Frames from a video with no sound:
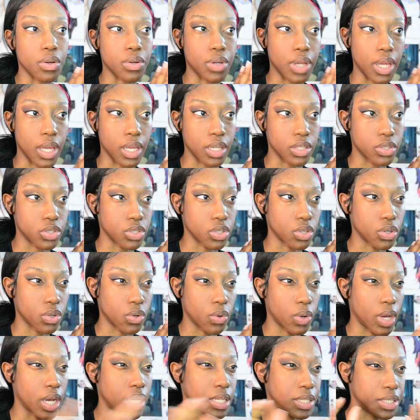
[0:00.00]
Okay,
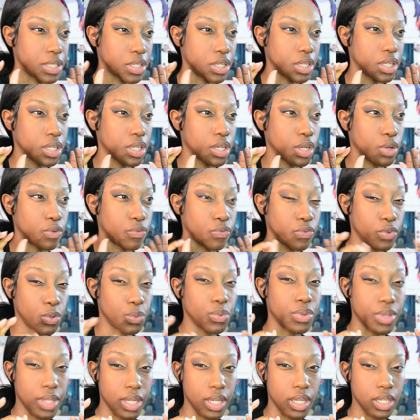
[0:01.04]
so I did a
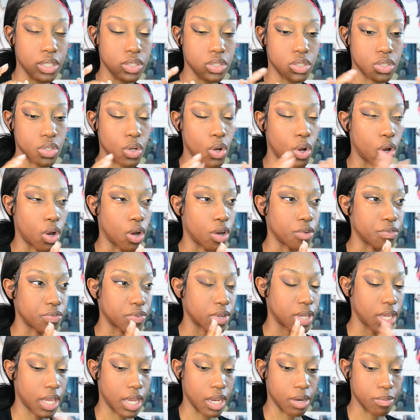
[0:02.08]
few things off
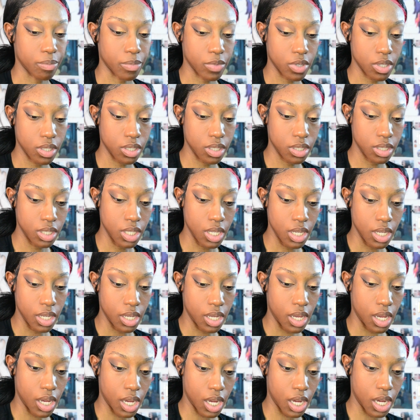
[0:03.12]
camera.
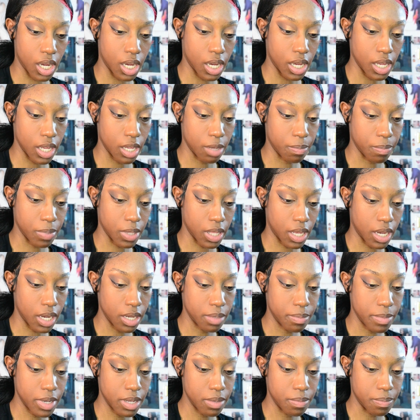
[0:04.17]
I
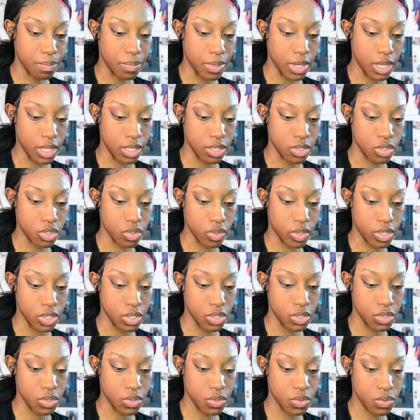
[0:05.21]
applied my base, so I
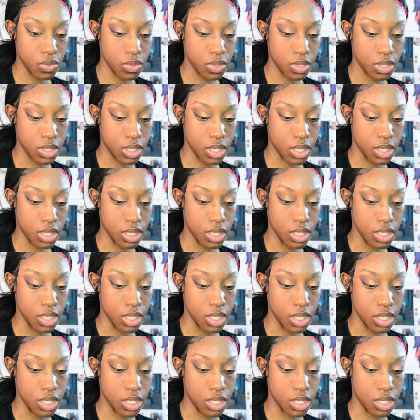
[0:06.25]
used
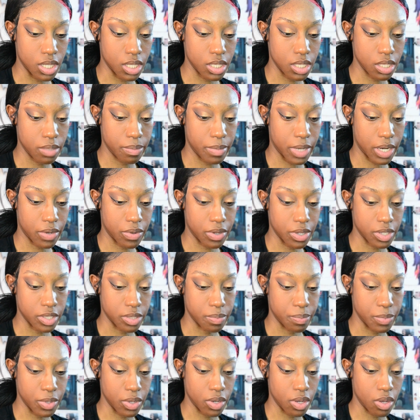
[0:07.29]
the Danessa
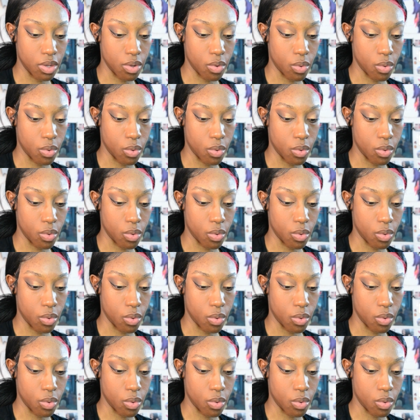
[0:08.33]
Myricks Beauty